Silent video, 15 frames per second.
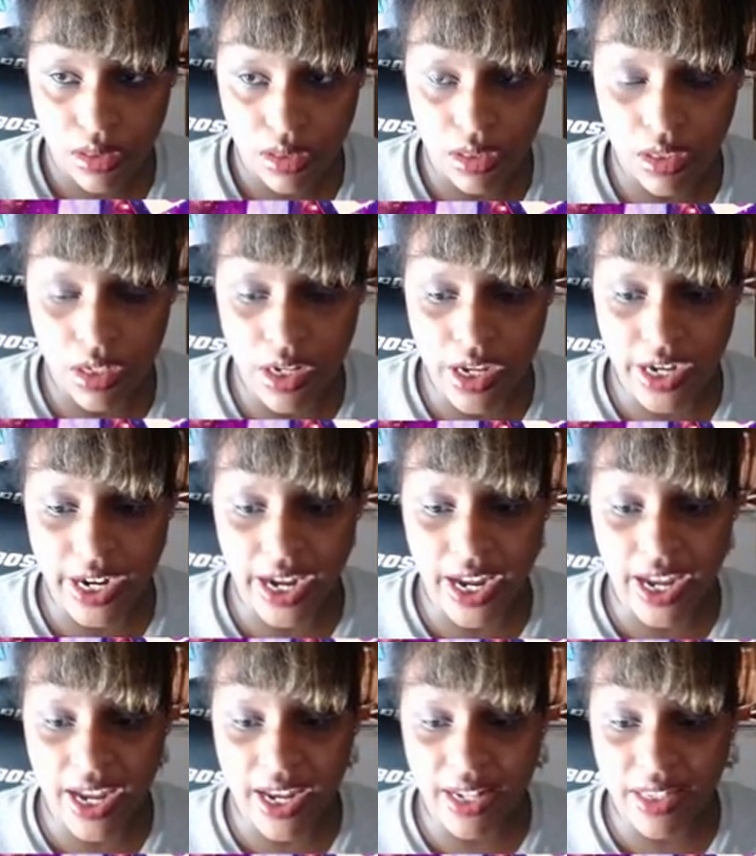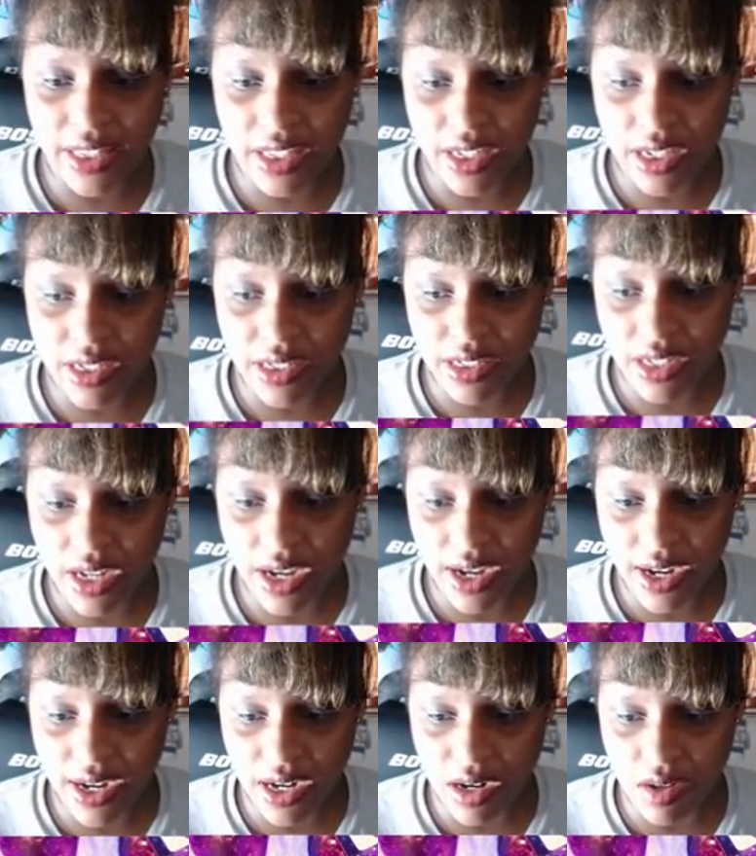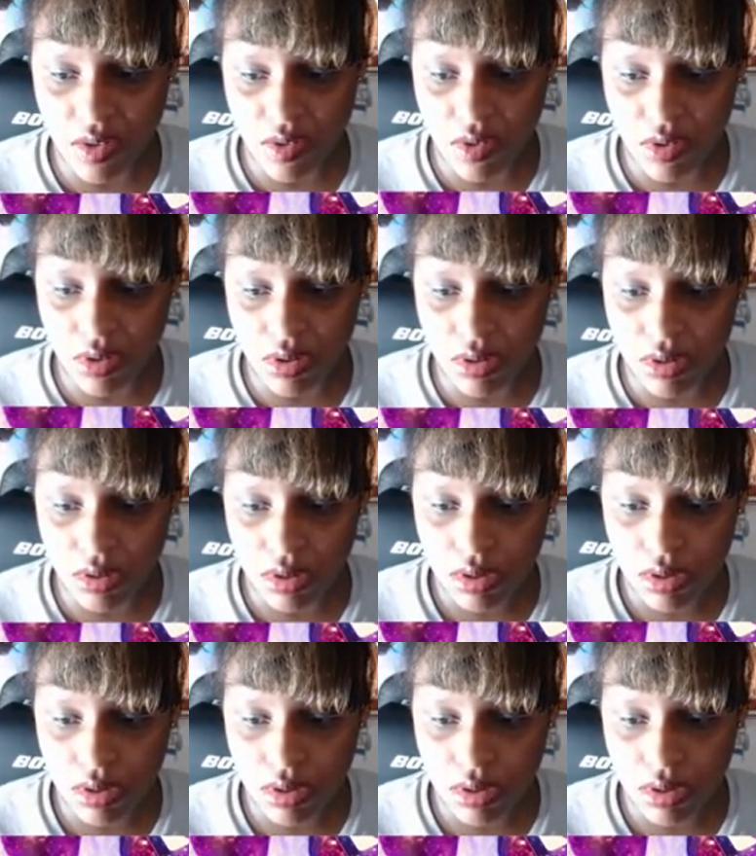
Look at the title.